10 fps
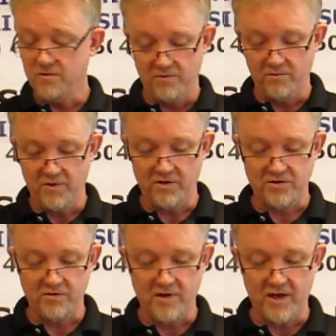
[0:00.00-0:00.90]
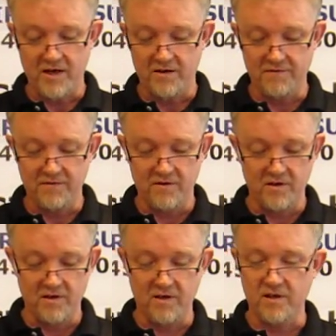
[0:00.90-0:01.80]
we also have
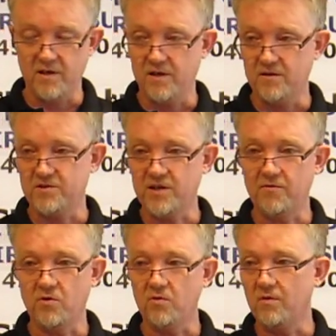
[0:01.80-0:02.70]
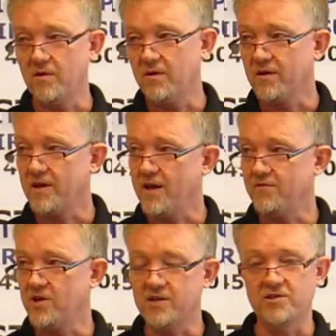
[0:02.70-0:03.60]
several
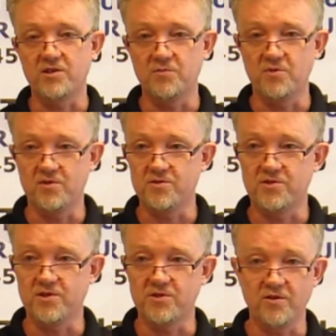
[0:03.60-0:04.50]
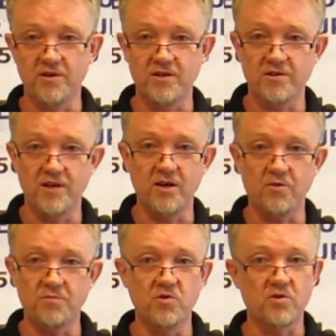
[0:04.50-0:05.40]
caveats in computer security to
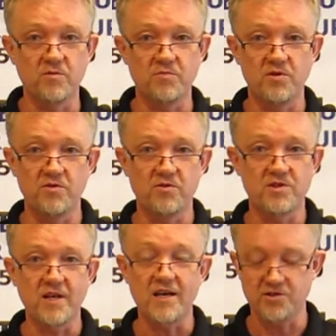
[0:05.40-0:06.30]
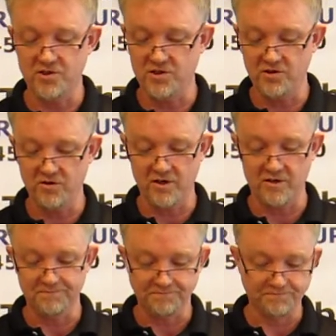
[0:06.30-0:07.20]
help your computer stay secure.
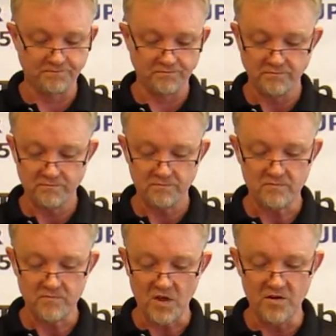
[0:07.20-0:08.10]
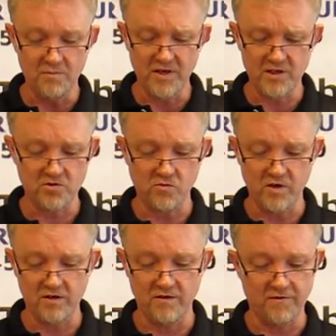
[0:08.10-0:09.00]
The biggest
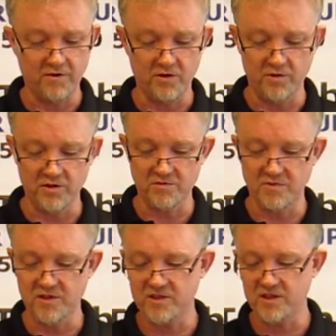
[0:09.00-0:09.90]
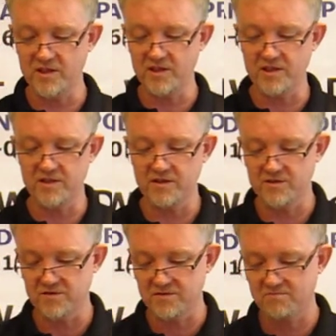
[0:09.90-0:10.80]
one for your Windows PC
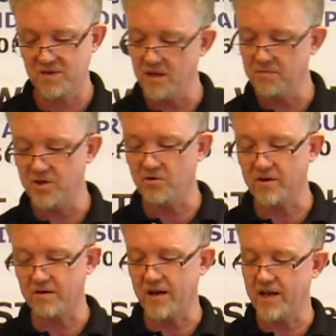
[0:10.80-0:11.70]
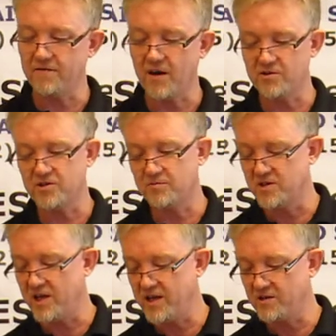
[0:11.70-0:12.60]
is keeping your antivirus up to
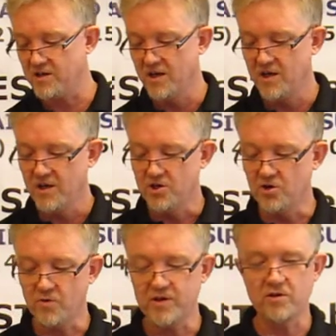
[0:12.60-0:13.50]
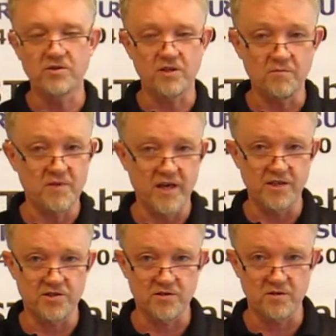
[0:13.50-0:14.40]
date, your Windows
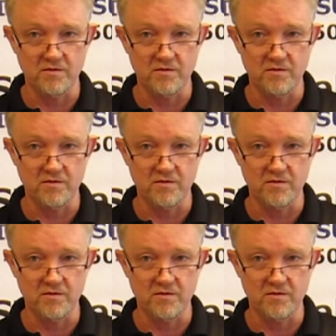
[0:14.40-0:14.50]
updates